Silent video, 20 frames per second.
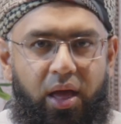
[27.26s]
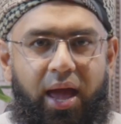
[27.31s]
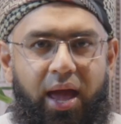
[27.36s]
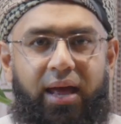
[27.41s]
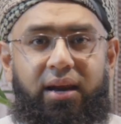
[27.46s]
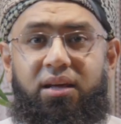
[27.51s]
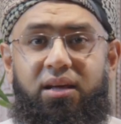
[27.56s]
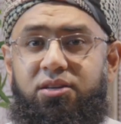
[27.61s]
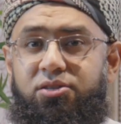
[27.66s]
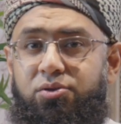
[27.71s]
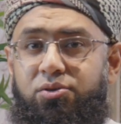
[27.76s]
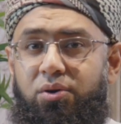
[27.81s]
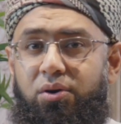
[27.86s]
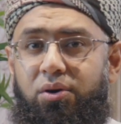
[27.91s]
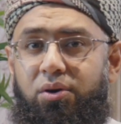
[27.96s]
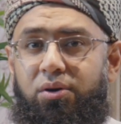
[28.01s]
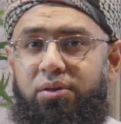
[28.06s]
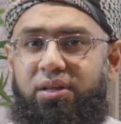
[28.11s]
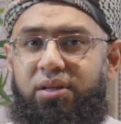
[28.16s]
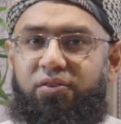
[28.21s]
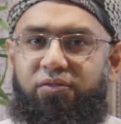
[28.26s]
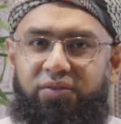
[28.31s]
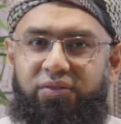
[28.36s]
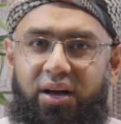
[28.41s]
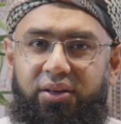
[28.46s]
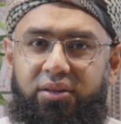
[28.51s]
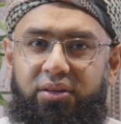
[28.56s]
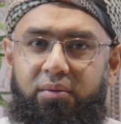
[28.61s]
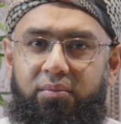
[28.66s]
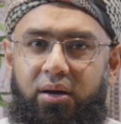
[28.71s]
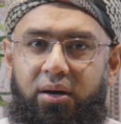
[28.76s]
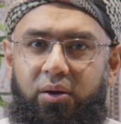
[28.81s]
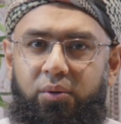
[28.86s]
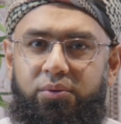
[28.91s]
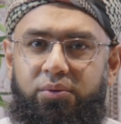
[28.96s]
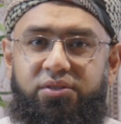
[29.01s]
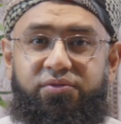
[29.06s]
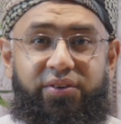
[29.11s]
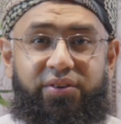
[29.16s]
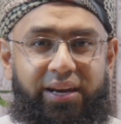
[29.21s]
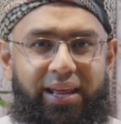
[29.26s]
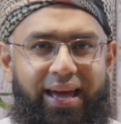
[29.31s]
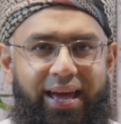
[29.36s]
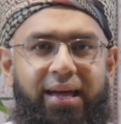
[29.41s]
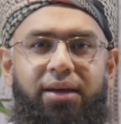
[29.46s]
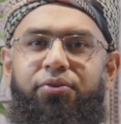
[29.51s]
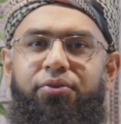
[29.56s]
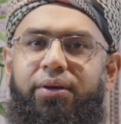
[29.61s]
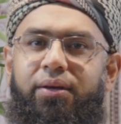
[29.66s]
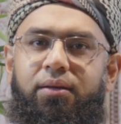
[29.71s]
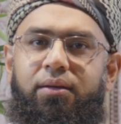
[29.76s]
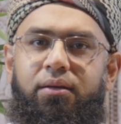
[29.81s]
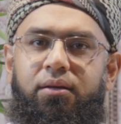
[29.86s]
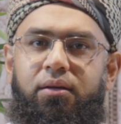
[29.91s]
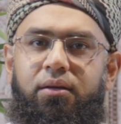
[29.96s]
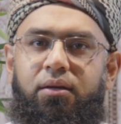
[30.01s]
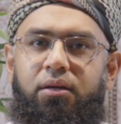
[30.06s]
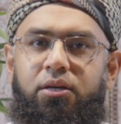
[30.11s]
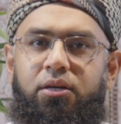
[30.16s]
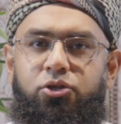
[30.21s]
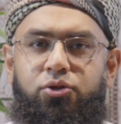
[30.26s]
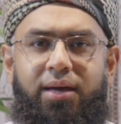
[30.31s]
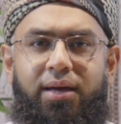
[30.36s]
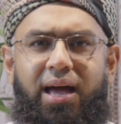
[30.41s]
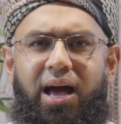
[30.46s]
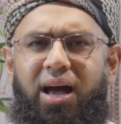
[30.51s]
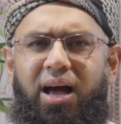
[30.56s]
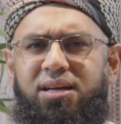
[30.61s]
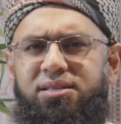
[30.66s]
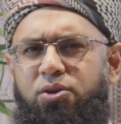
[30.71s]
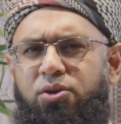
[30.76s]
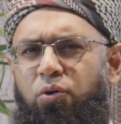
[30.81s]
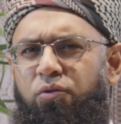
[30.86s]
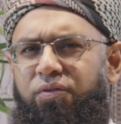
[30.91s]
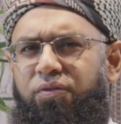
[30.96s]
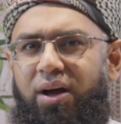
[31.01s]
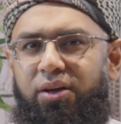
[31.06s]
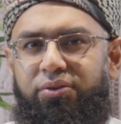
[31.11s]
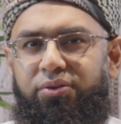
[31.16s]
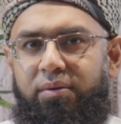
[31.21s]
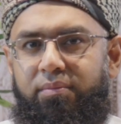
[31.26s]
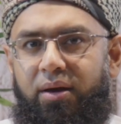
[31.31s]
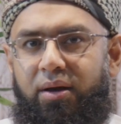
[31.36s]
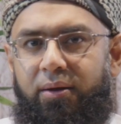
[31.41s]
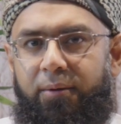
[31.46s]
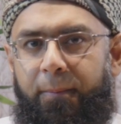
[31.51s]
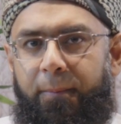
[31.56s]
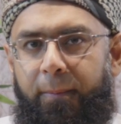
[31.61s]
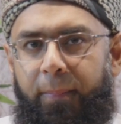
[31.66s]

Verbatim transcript: and he saw that Fatima was very angry. So he asked, O oh Fatima,